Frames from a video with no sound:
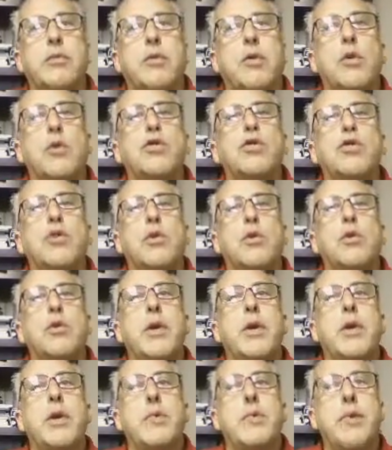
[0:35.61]
what should
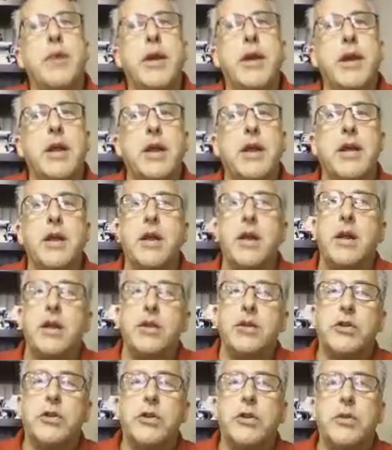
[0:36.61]
we compete in,
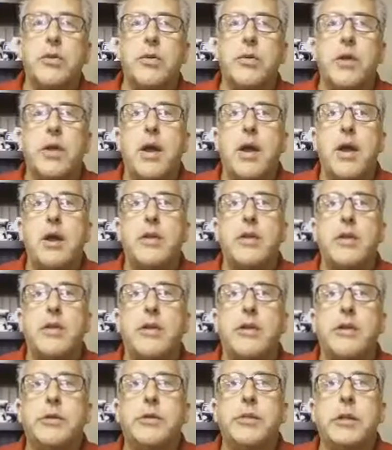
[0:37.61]
and 2, how
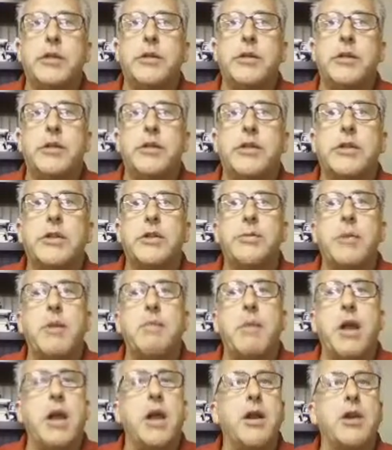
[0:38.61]
can these businesses be
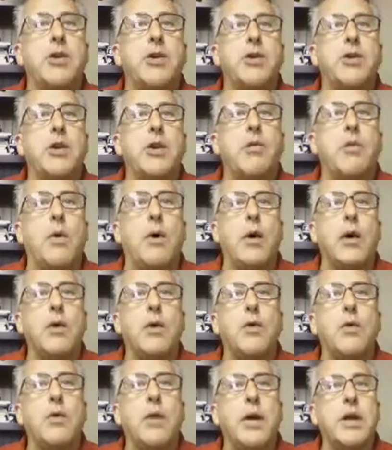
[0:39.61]
managed in a way to
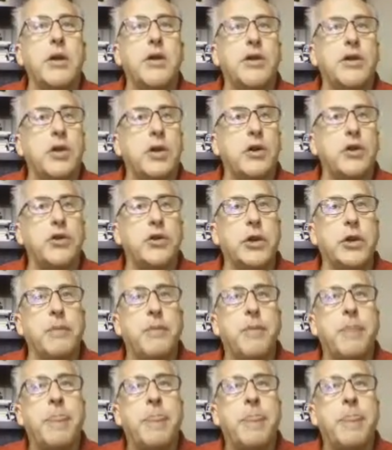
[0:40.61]
create synergy?